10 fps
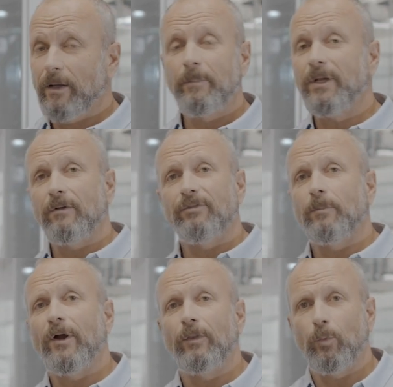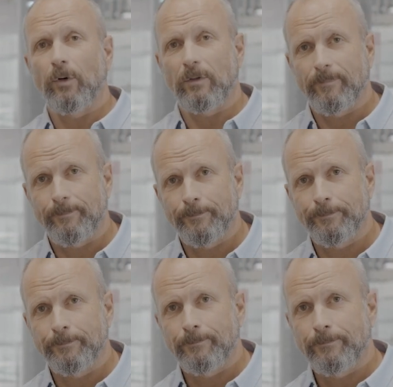It can be done from around the world.
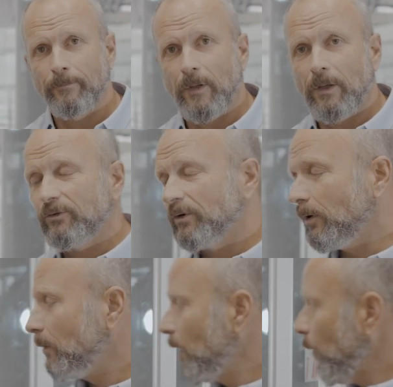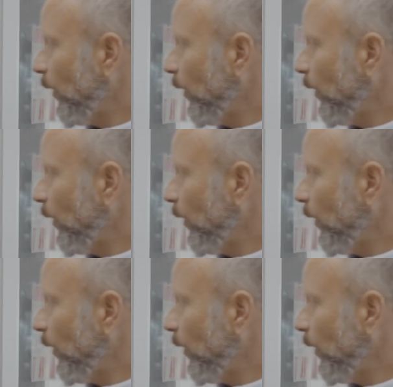So